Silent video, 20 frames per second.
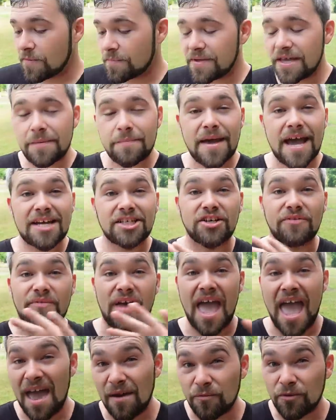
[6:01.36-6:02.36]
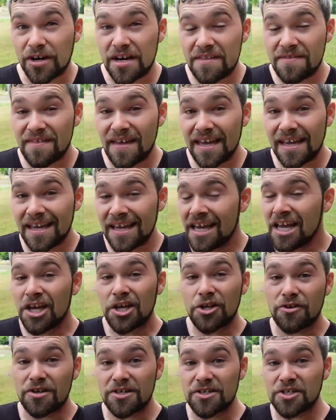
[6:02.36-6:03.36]
a big mash of everything,
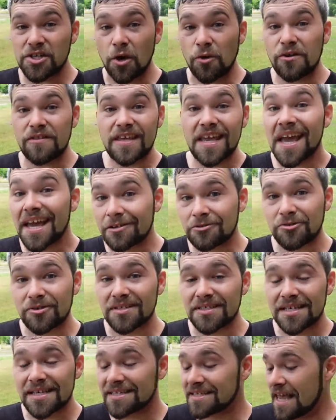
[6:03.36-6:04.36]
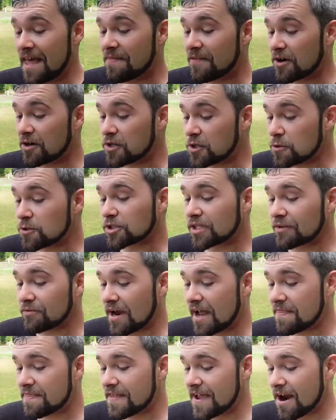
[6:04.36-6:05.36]
you can just go to the entrances and they're usually
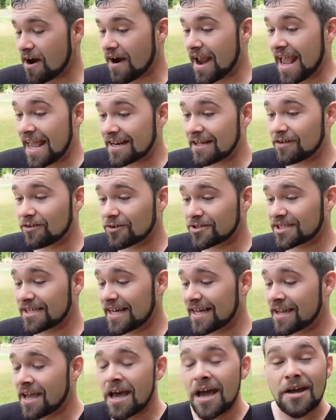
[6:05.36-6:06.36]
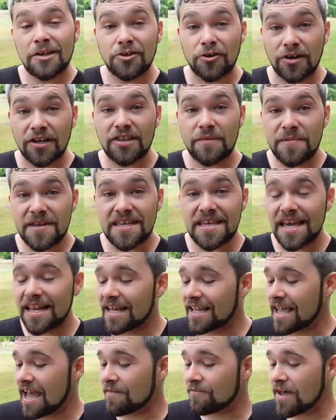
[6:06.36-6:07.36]
right there. And it looks like during the
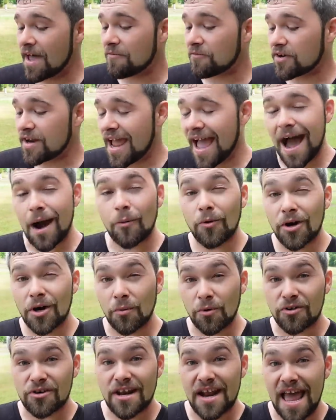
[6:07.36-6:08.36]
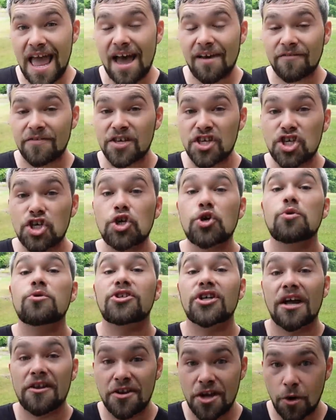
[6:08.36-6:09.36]
beginning of every hour, we're gonna have
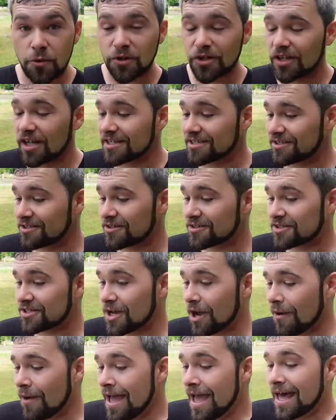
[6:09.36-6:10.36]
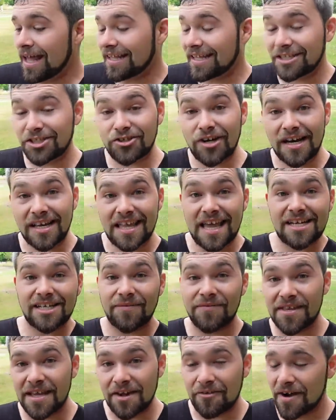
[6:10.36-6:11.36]
huge unknown clusters. So let's try to catch
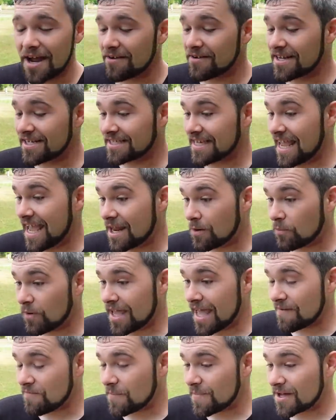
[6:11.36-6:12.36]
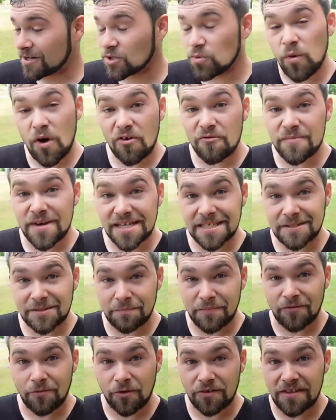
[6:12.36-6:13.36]
everything around us. And we have about twelve minutes
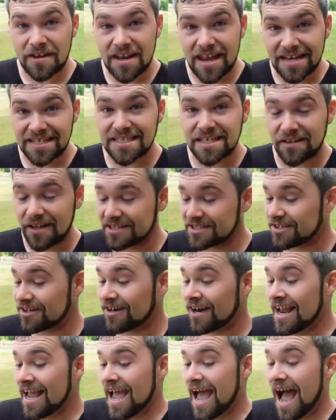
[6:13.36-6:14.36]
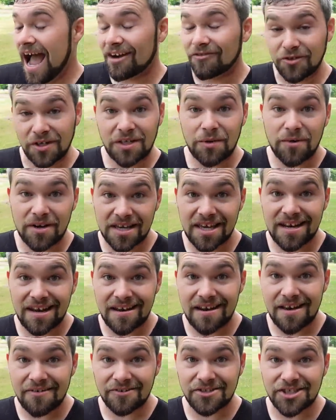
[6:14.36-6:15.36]
before the next cluster. I really want to get
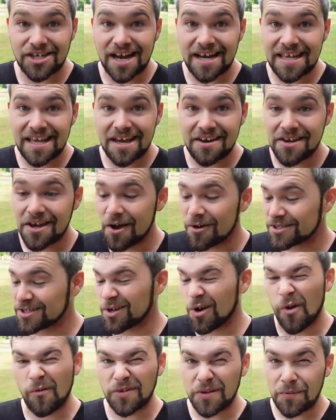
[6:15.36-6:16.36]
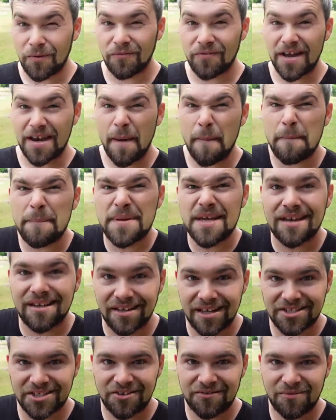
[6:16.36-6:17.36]
another shiny unknown, so hopefully we'll find a big
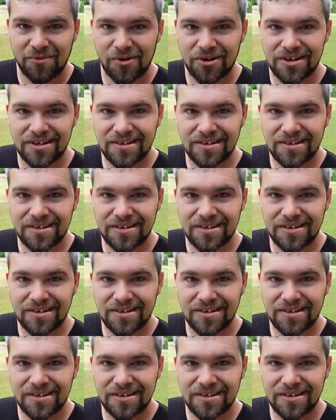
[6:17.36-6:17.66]
cluster for